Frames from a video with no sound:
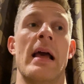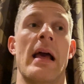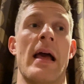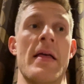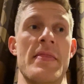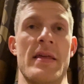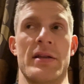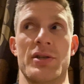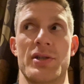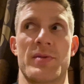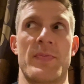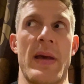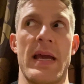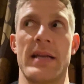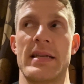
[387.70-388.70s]
And then just
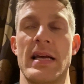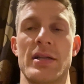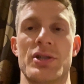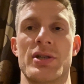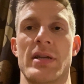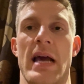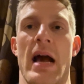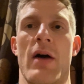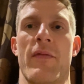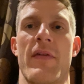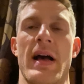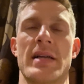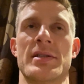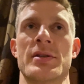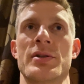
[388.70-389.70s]
pay attention to how
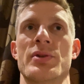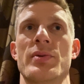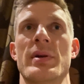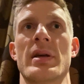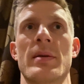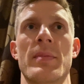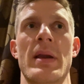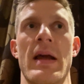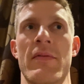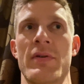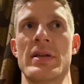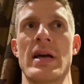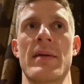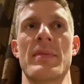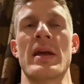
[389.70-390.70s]
fast they're doing them. And every
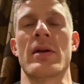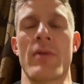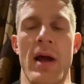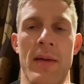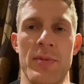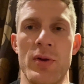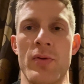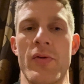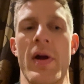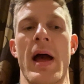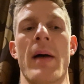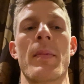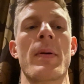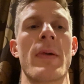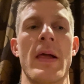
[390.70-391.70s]
time they grab, you
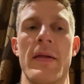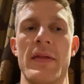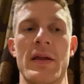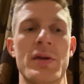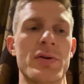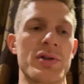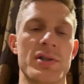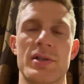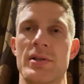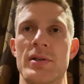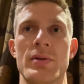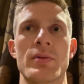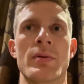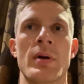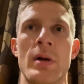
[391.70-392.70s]
grab. And then you just
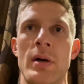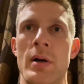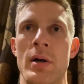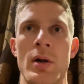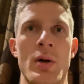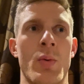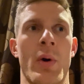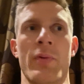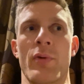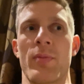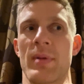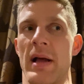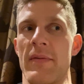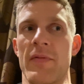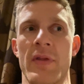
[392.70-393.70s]
do 1 rope
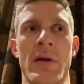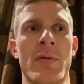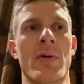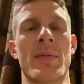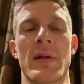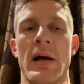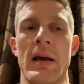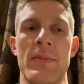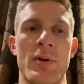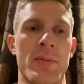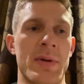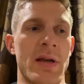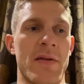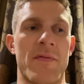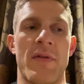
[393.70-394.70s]
climb for their rope climb. You'll be
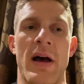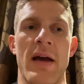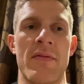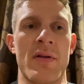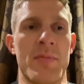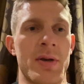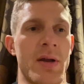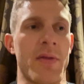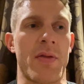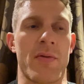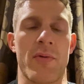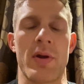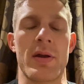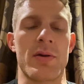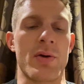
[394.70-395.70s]
done 5, they'll be done
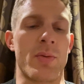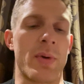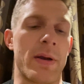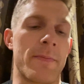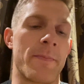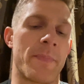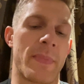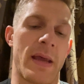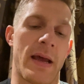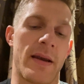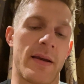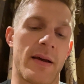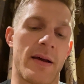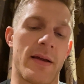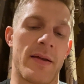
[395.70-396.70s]
3, and you'll win. And
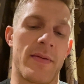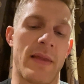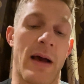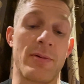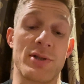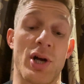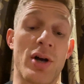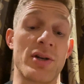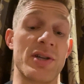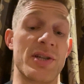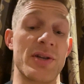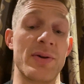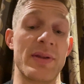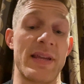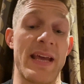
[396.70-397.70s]
that was hard to
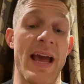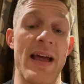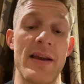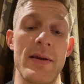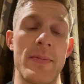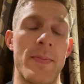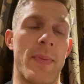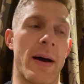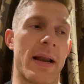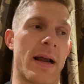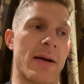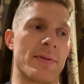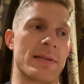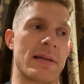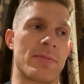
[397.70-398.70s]
do at the end, but I
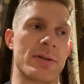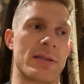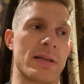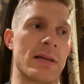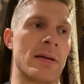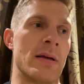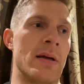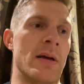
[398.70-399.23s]
was able to